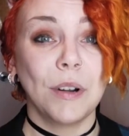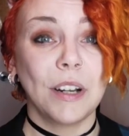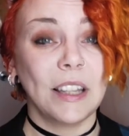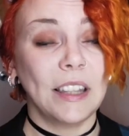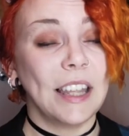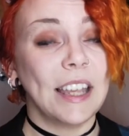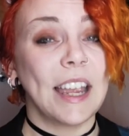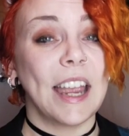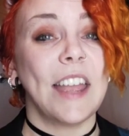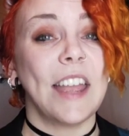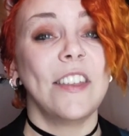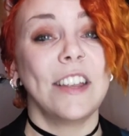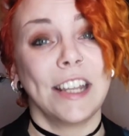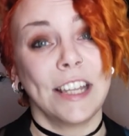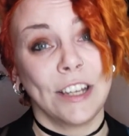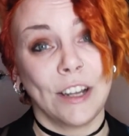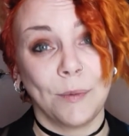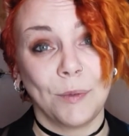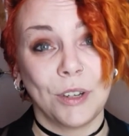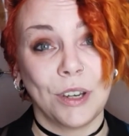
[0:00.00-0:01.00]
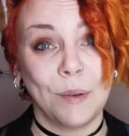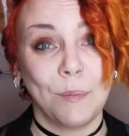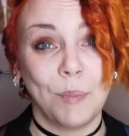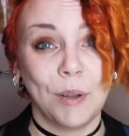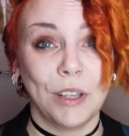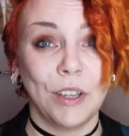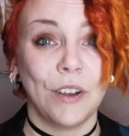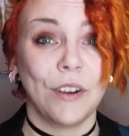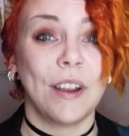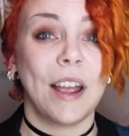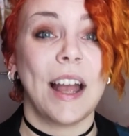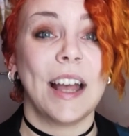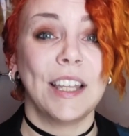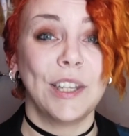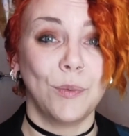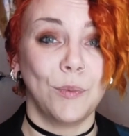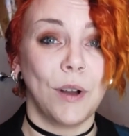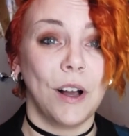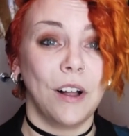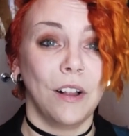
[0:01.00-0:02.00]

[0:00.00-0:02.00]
will put a link in the description below as